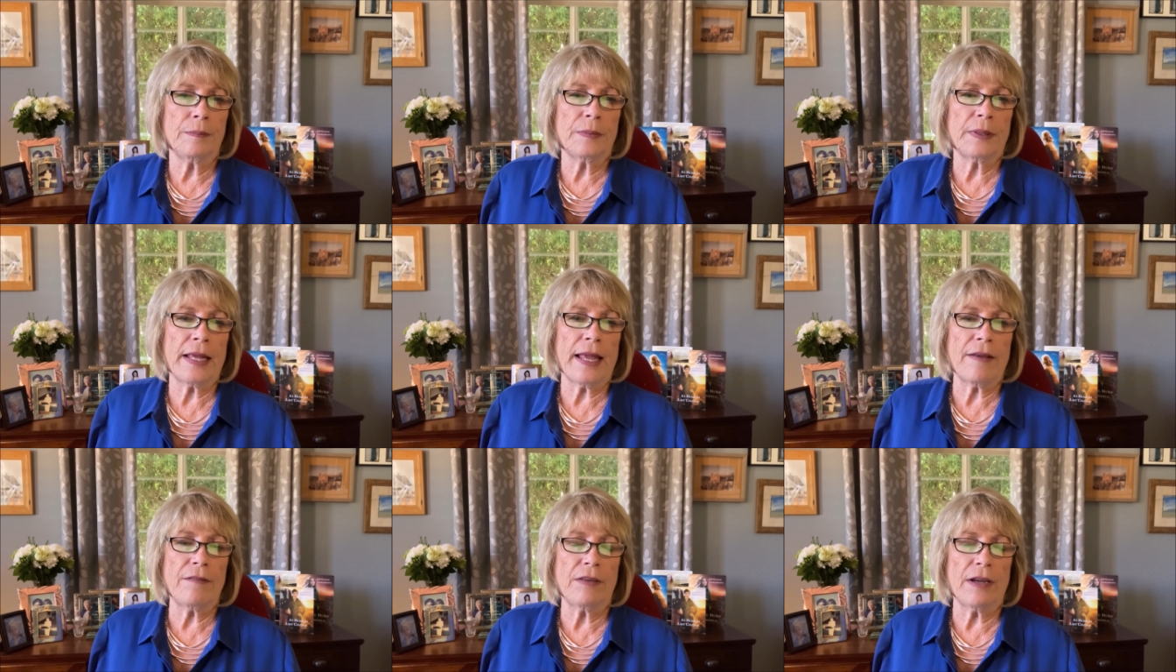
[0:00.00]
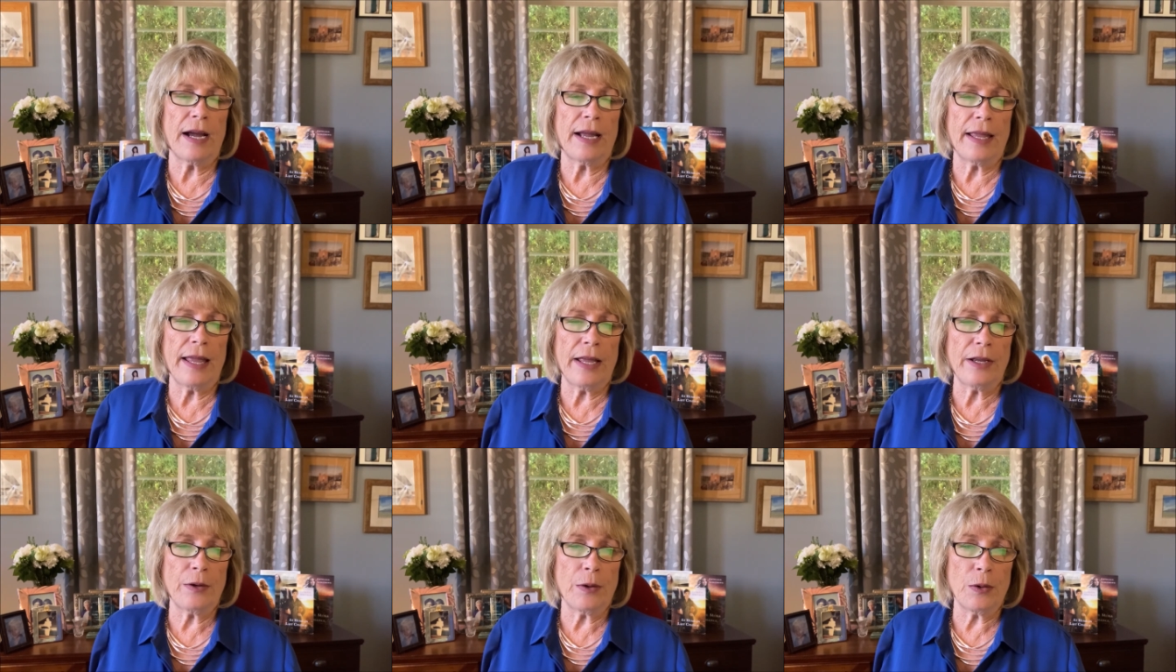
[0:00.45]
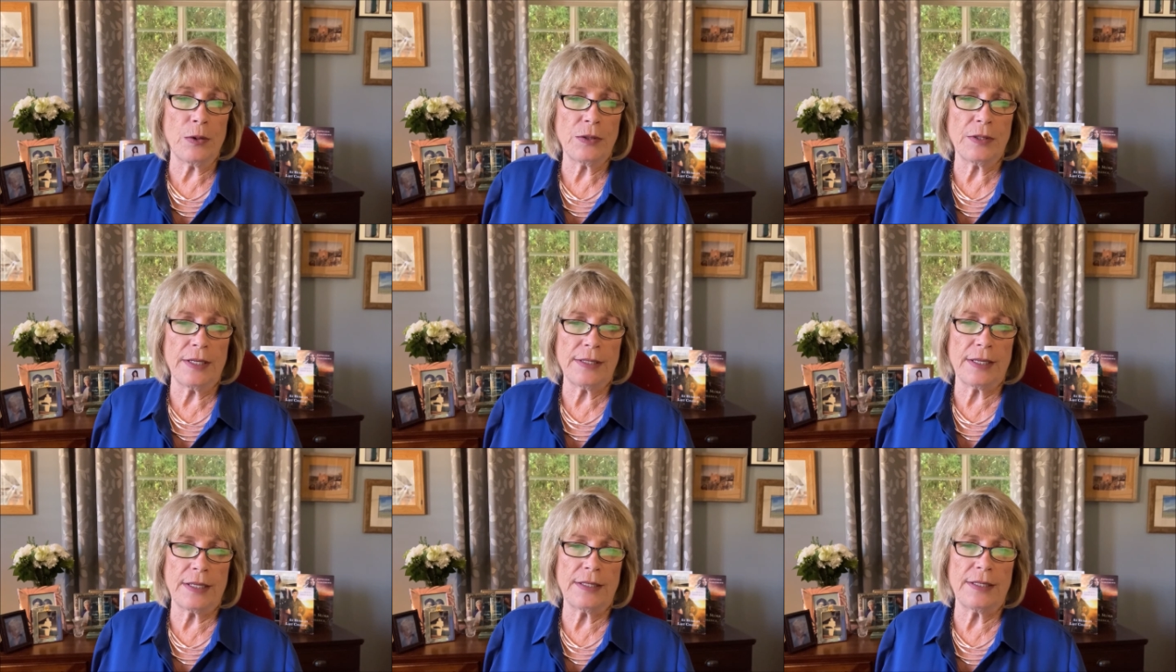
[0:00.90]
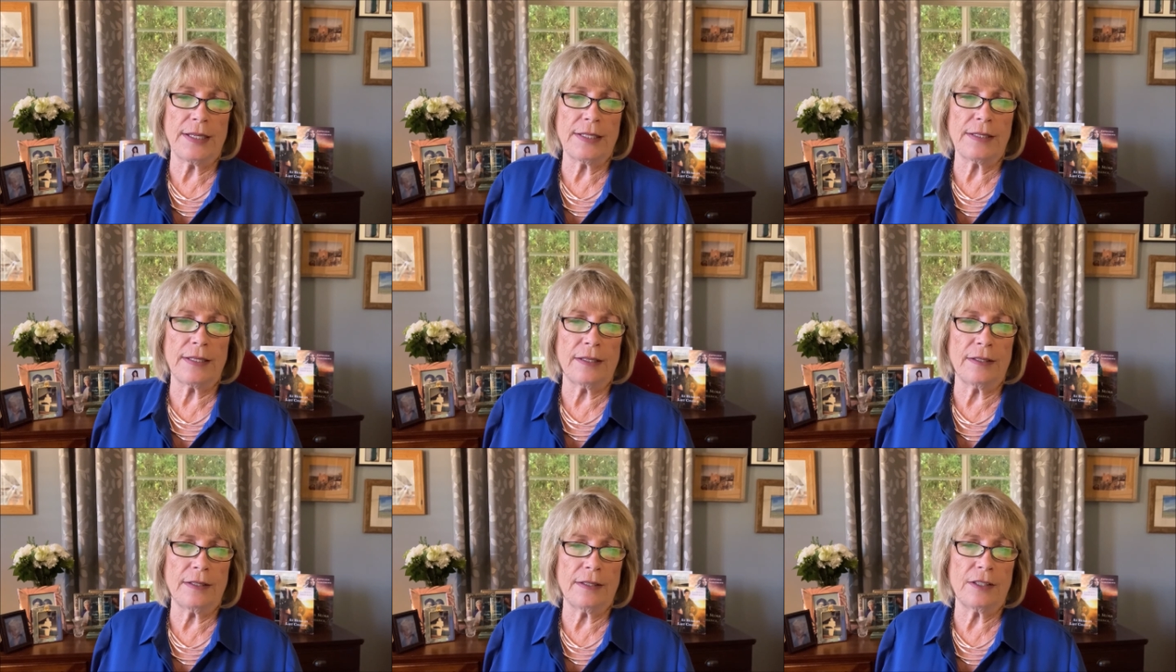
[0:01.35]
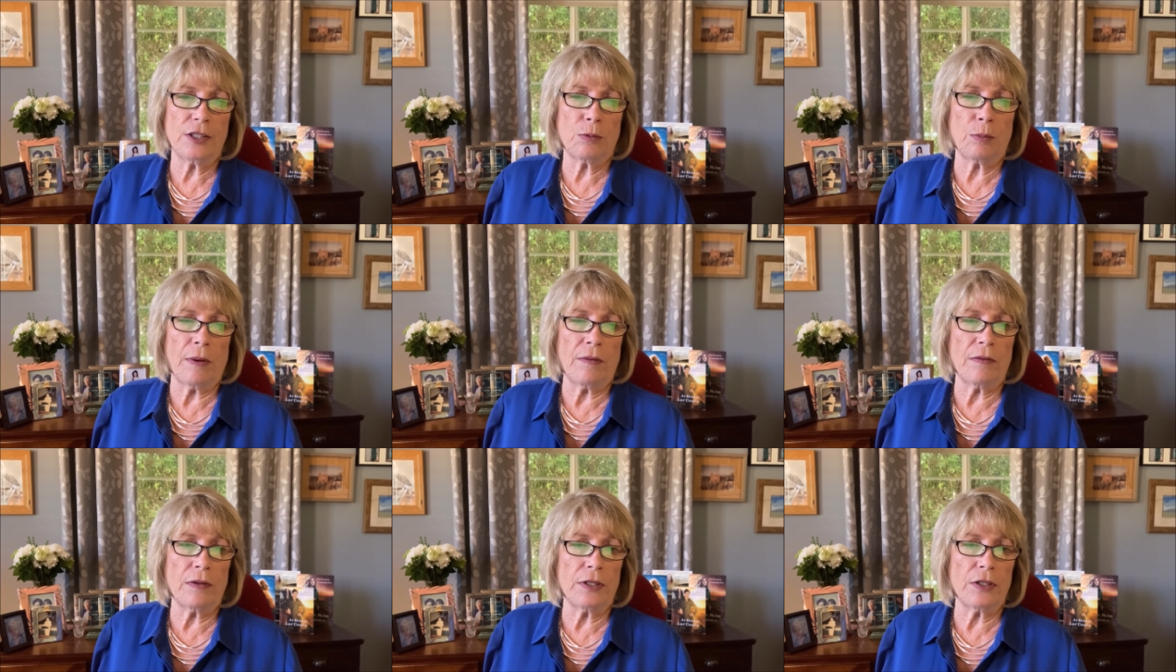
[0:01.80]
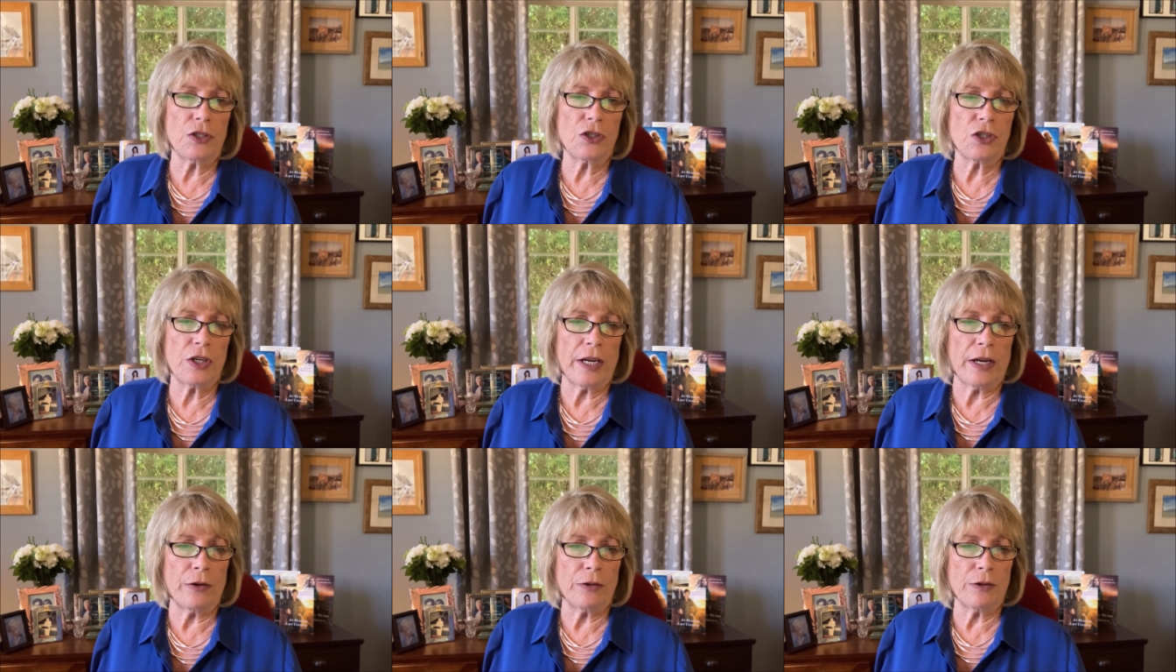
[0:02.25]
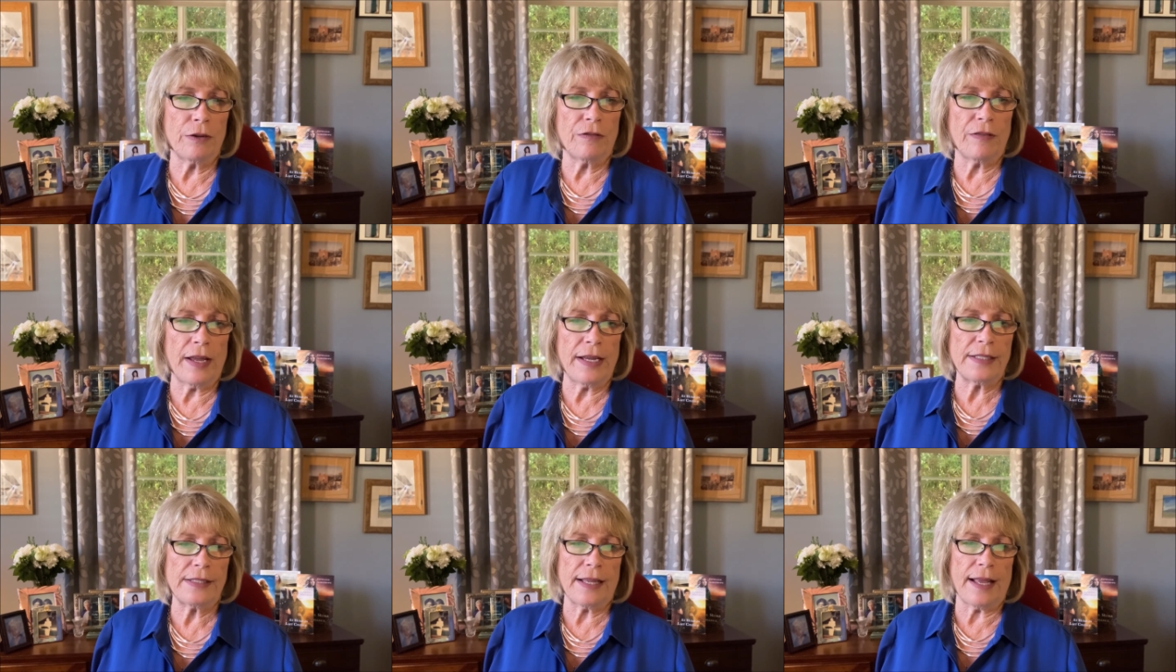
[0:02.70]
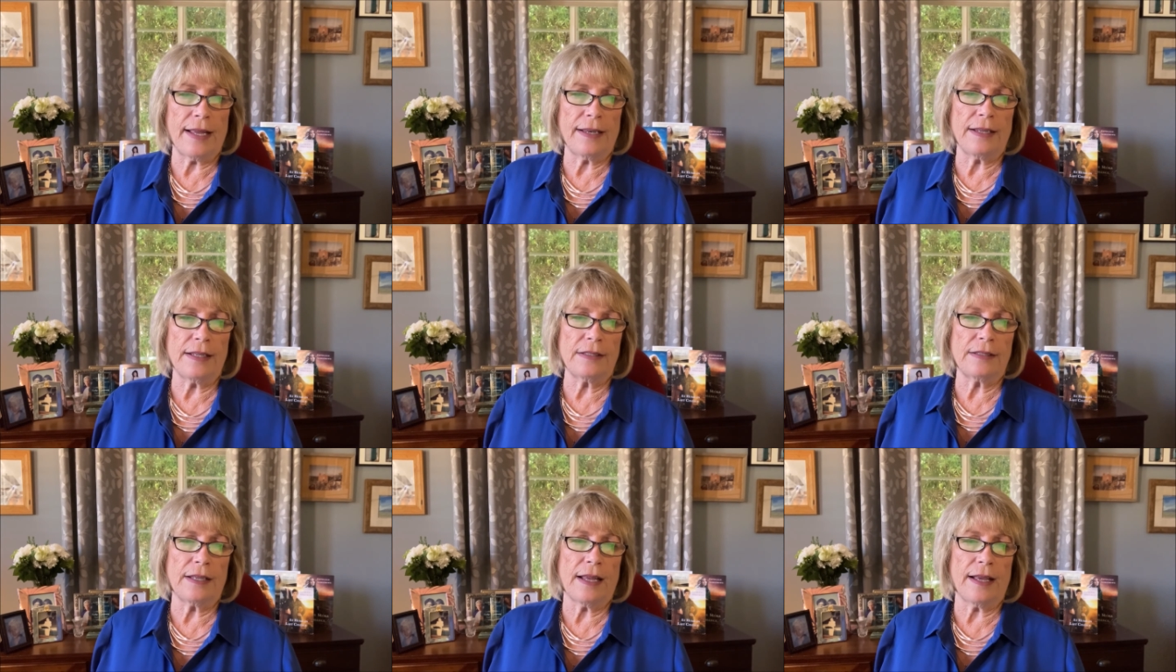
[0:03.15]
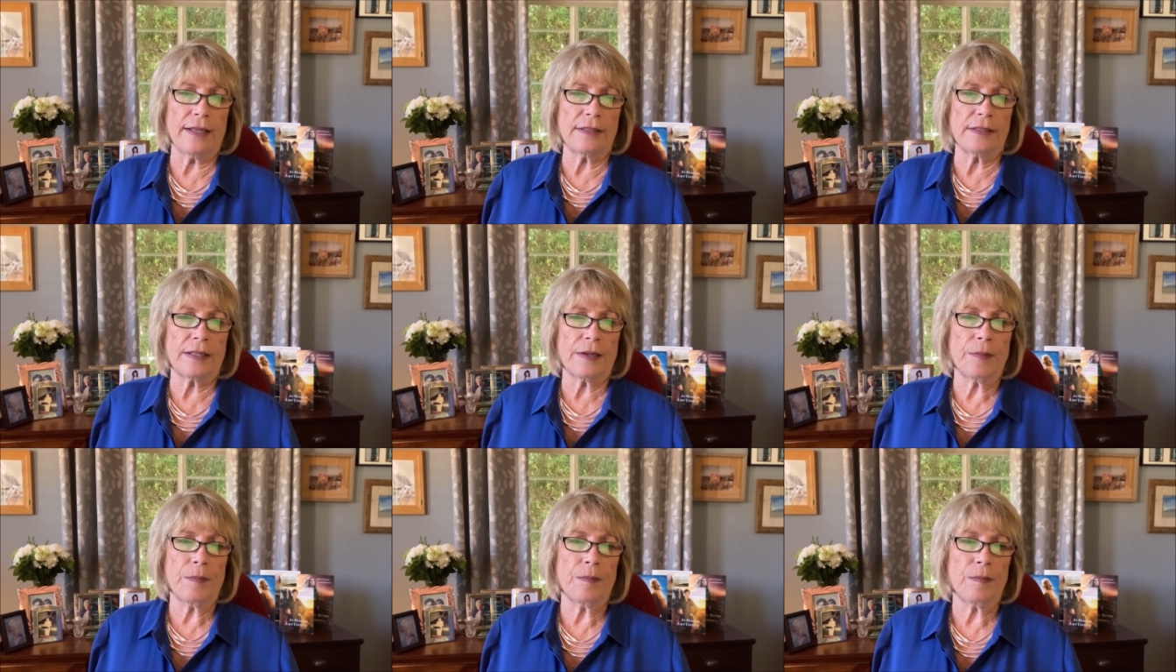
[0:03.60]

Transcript: Kev Gallegos, his assistant, swiveled his chair to face Andy's desk.